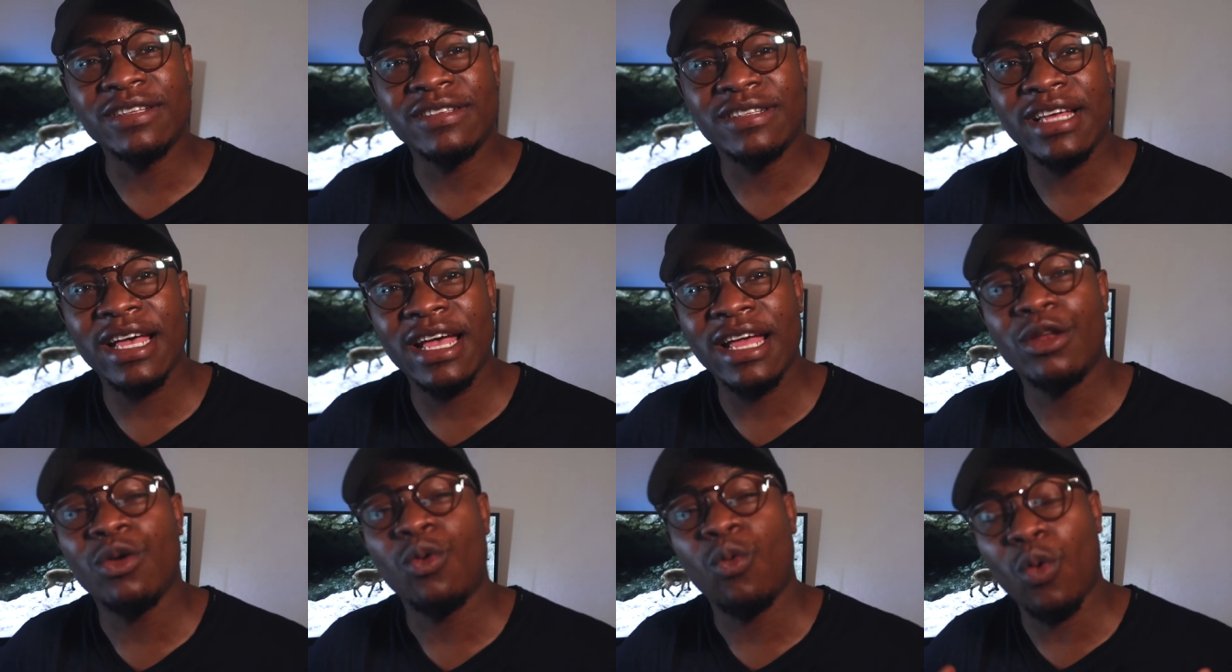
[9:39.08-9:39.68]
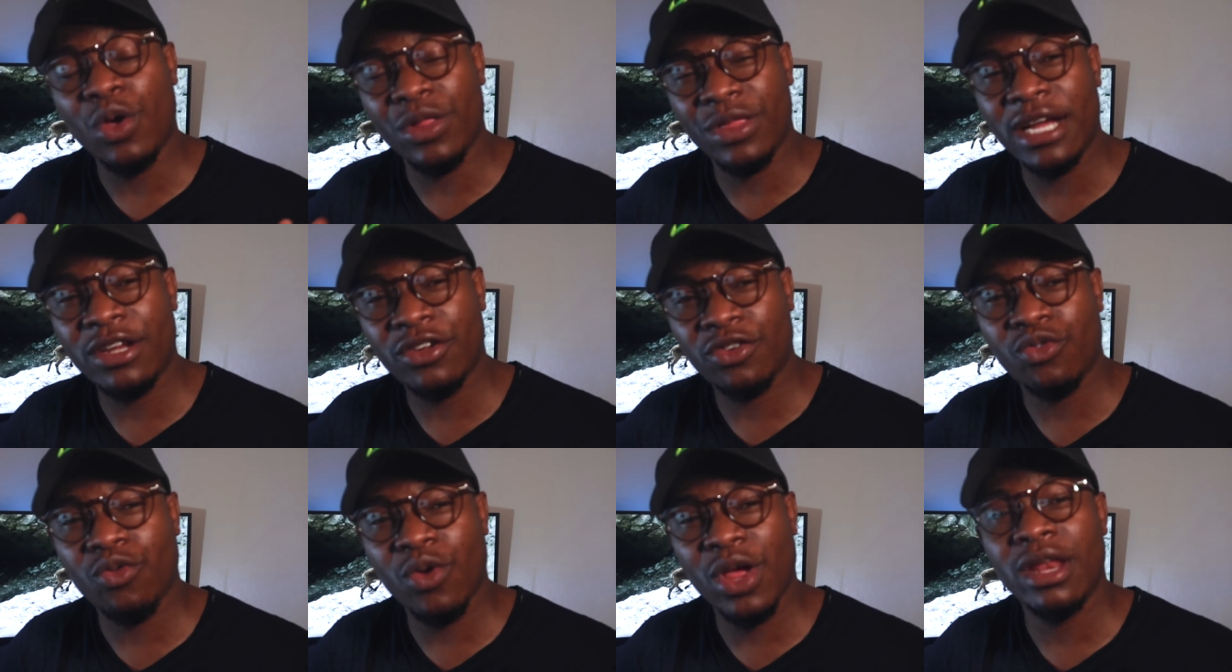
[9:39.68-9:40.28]
to descend with
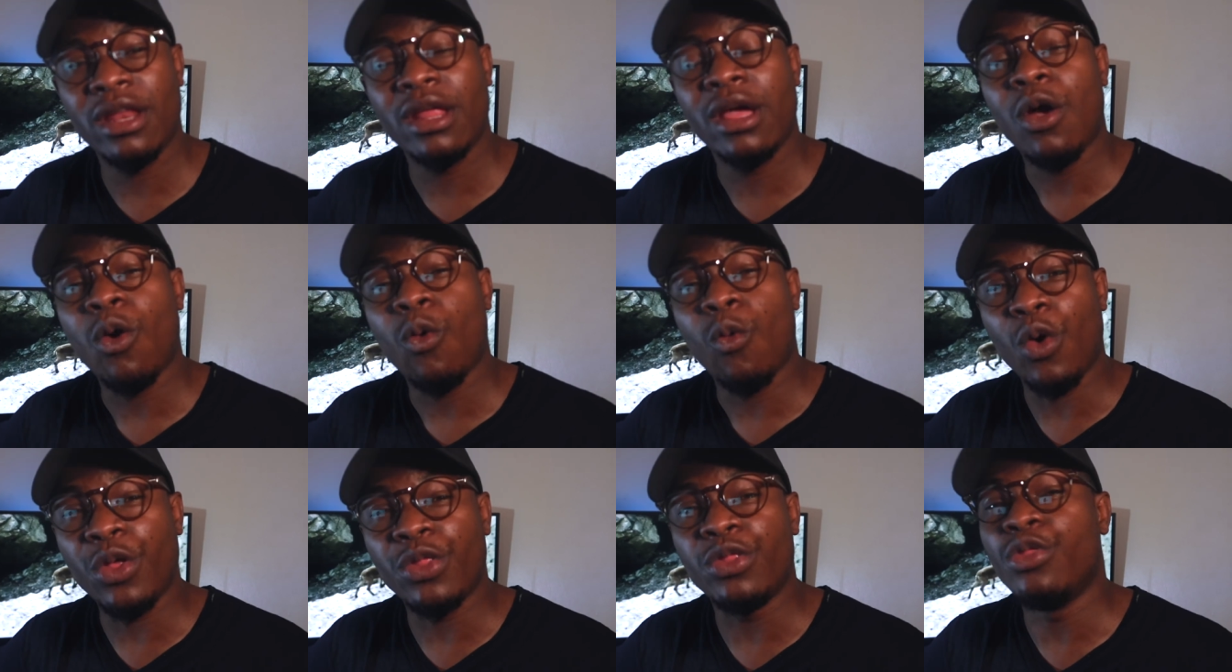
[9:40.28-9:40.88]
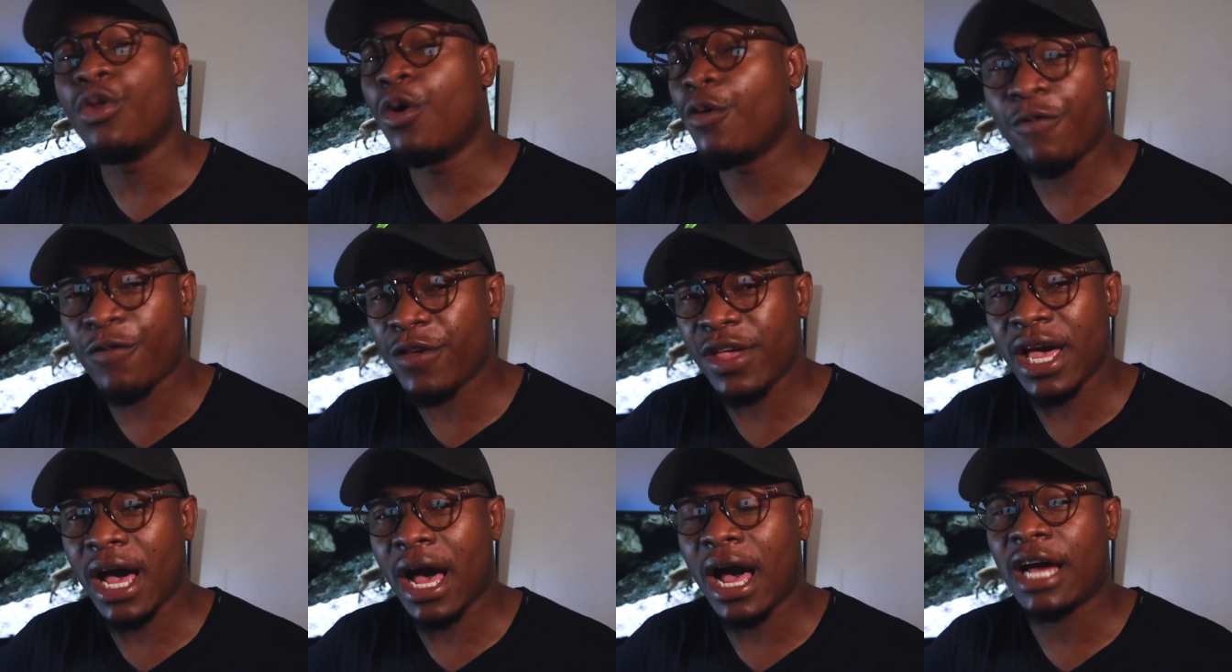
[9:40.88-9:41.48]
that trend with no
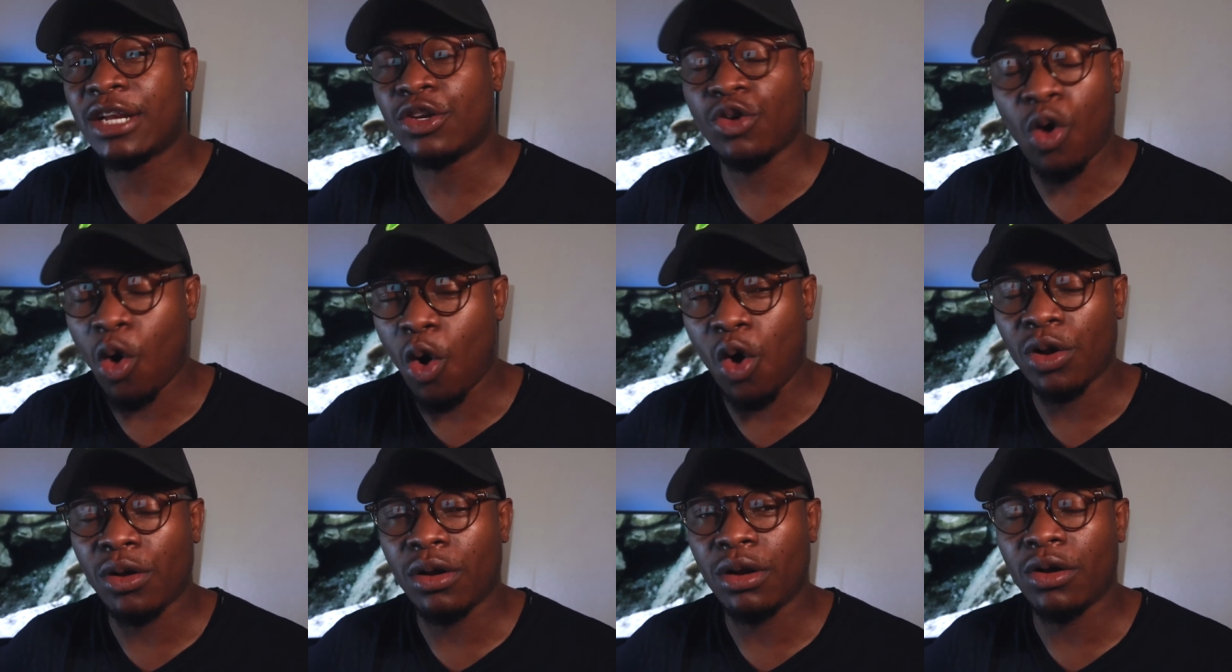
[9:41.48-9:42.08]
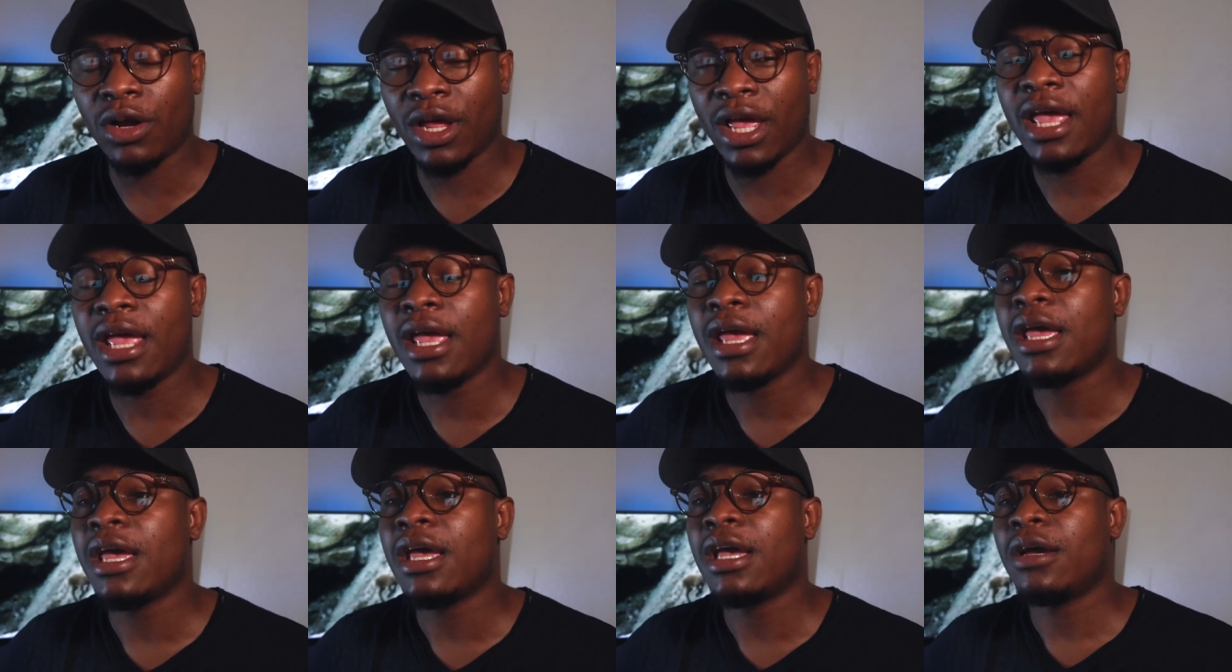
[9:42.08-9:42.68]
fear at all,
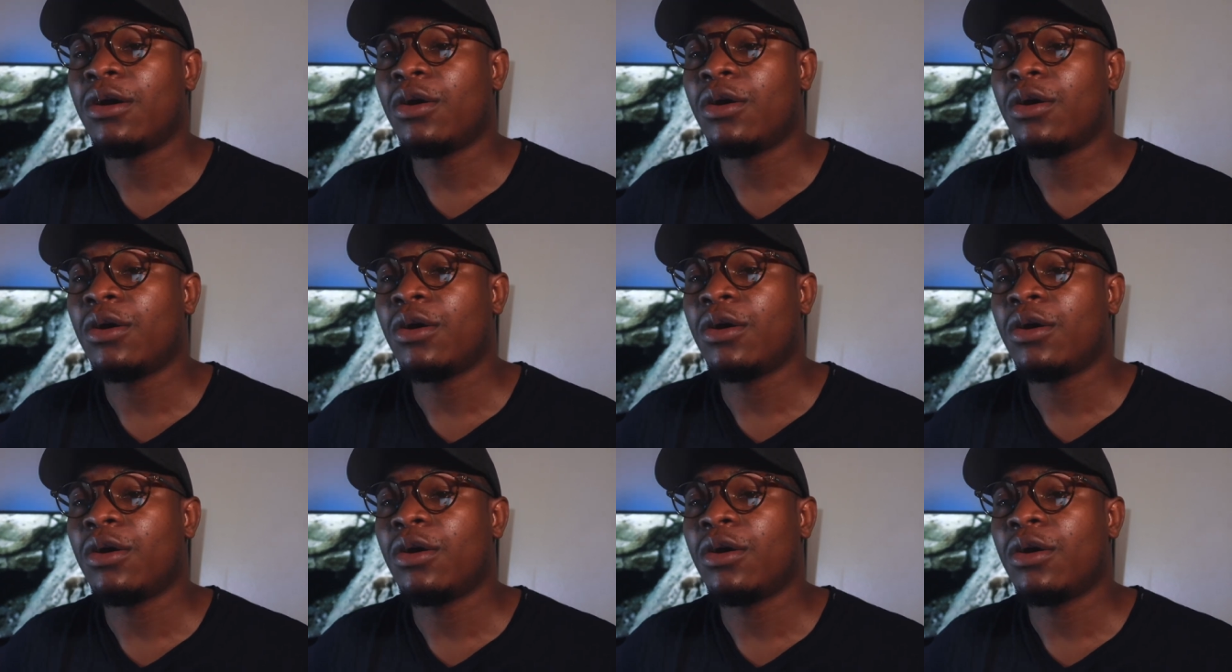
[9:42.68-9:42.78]
okay?